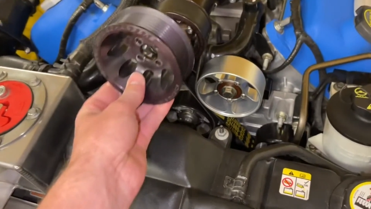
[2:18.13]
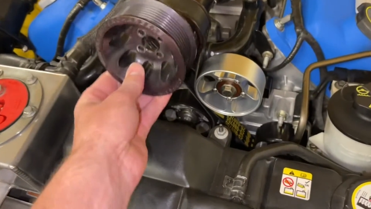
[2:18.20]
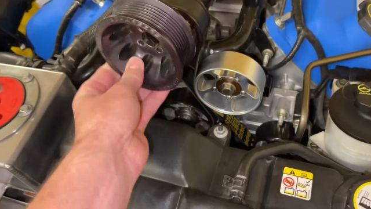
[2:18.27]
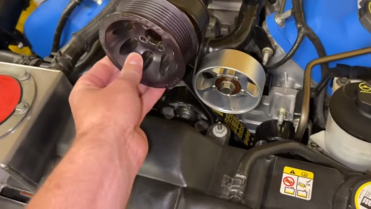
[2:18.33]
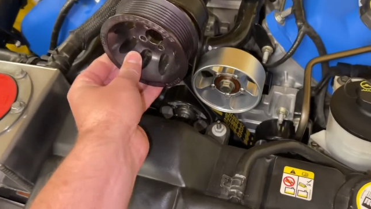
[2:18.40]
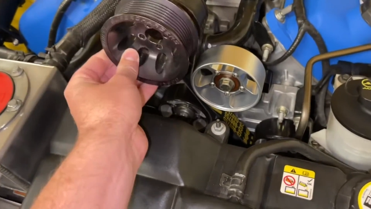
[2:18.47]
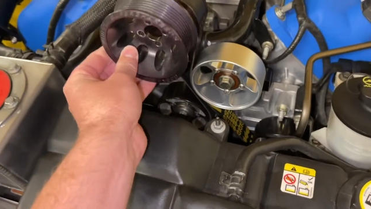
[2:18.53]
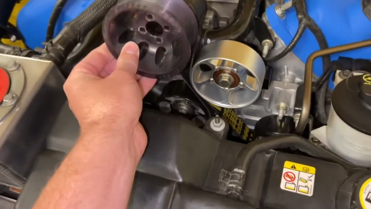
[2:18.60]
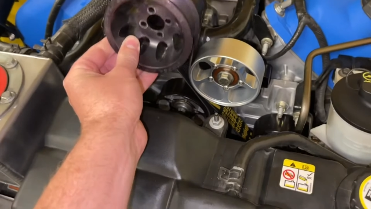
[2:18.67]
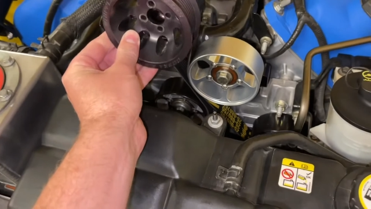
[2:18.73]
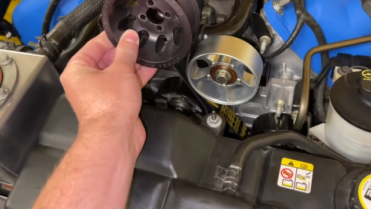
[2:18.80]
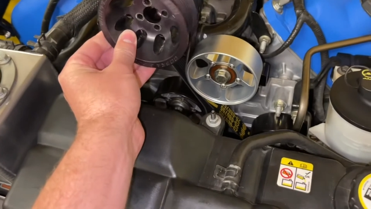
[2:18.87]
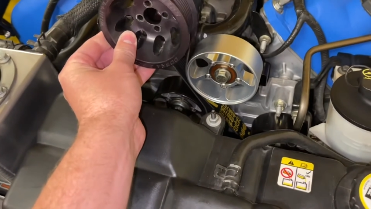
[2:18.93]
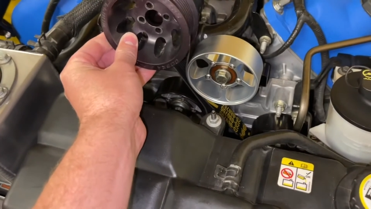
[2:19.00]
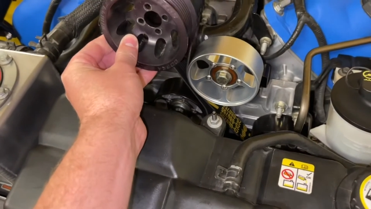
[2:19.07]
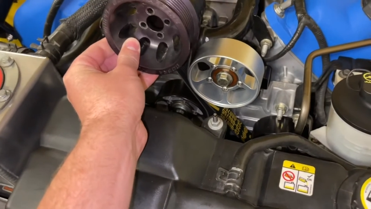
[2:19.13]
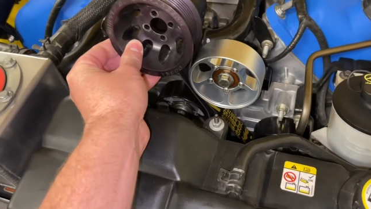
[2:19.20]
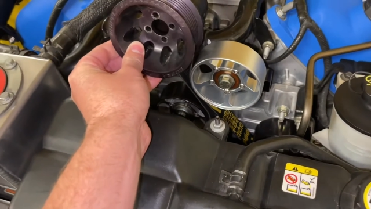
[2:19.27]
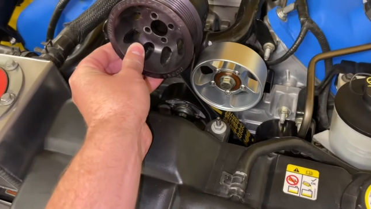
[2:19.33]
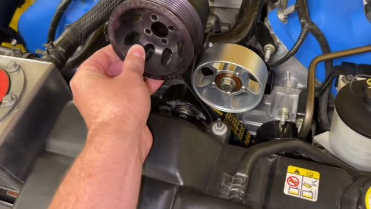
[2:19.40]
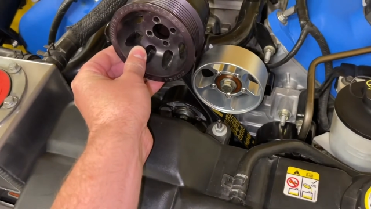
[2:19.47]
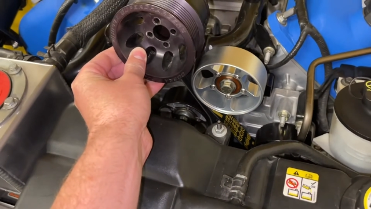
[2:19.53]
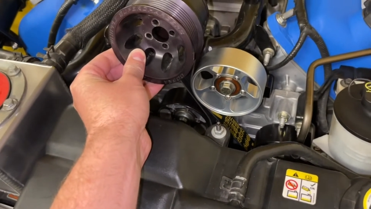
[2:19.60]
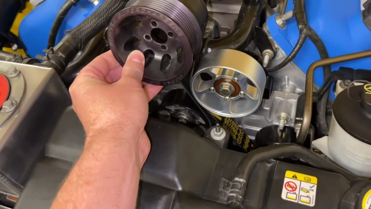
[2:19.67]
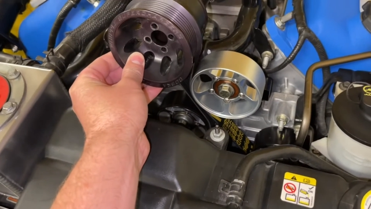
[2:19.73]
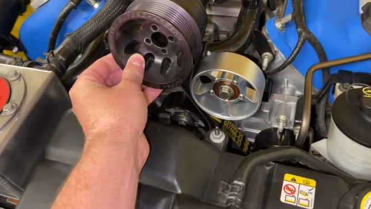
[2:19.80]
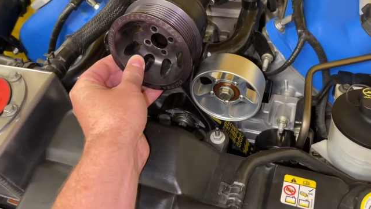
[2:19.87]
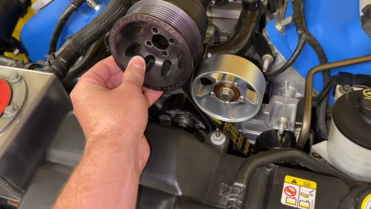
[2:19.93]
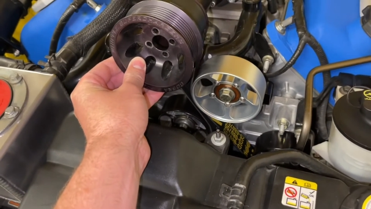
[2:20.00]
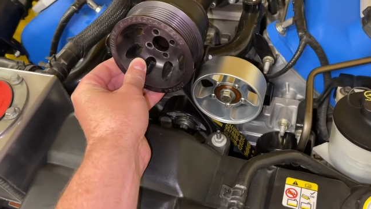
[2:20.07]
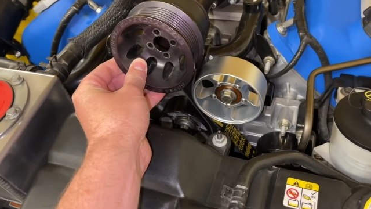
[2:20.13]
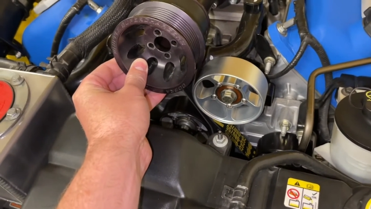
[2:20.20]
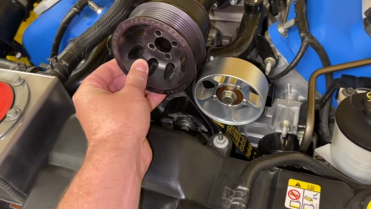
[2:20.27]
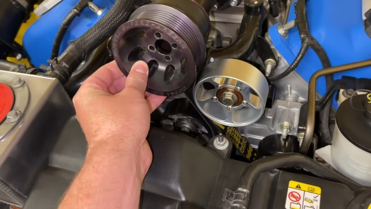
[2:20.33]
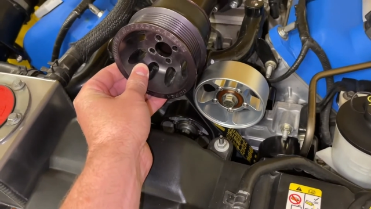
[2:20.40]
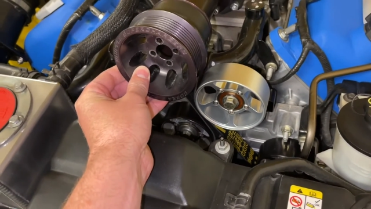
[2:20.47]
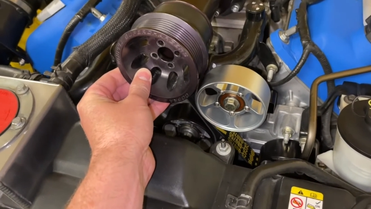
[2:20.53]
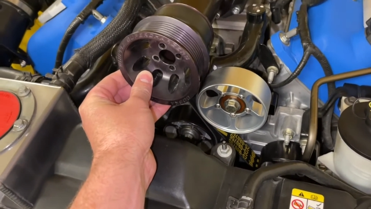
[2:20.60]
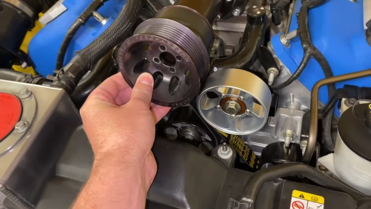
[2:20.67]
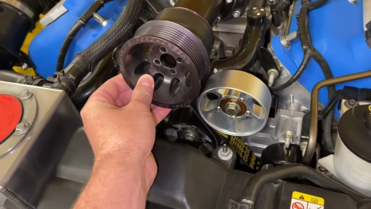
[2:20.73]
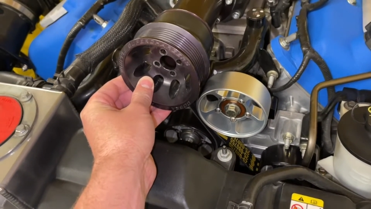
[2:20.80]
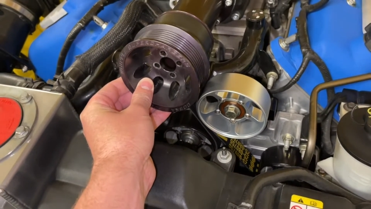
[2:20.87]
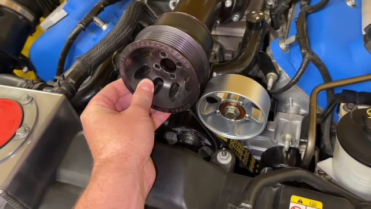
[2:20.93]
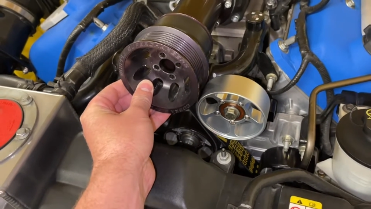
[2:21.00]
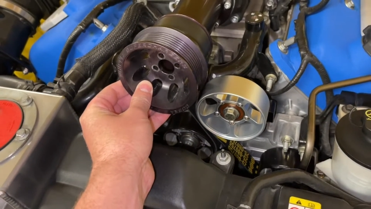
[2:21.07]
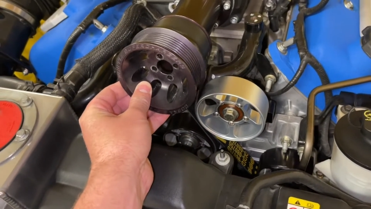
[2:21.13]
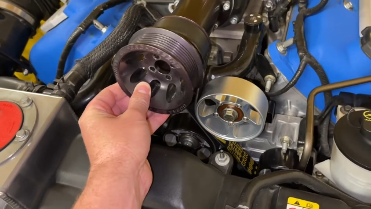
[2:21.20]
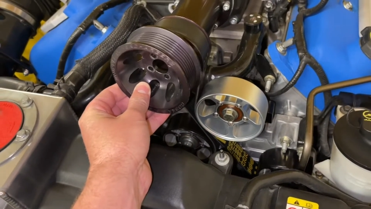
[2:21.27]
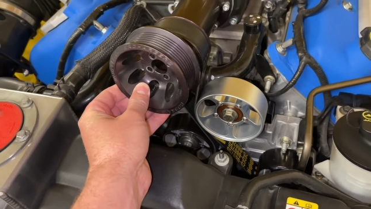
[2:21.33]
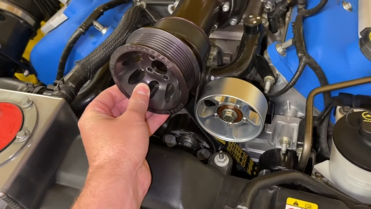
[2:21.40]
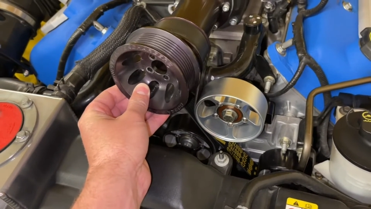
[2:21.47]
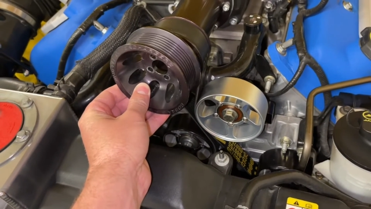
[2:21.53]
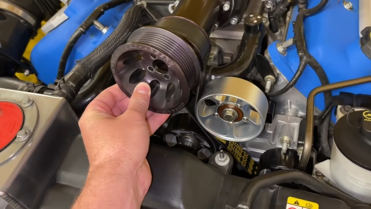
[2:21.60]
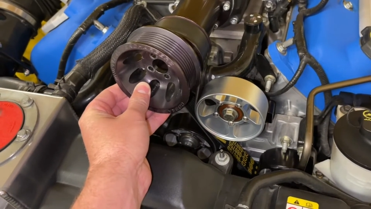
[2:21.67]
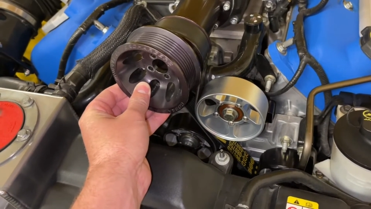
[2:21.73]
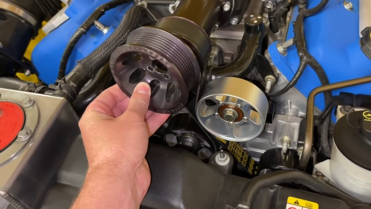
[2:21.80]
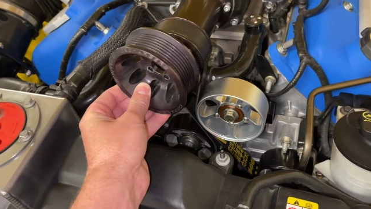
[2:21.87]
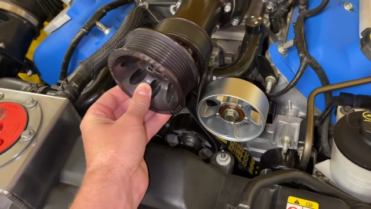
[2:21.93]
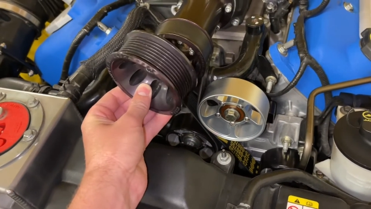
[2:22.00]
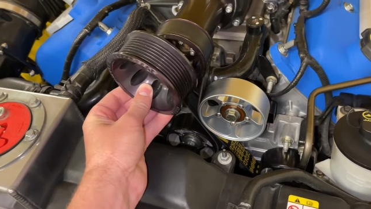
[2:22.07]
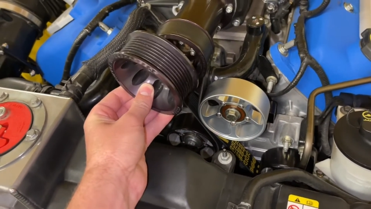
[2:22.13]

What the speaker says: Nobody's mouth can be seen.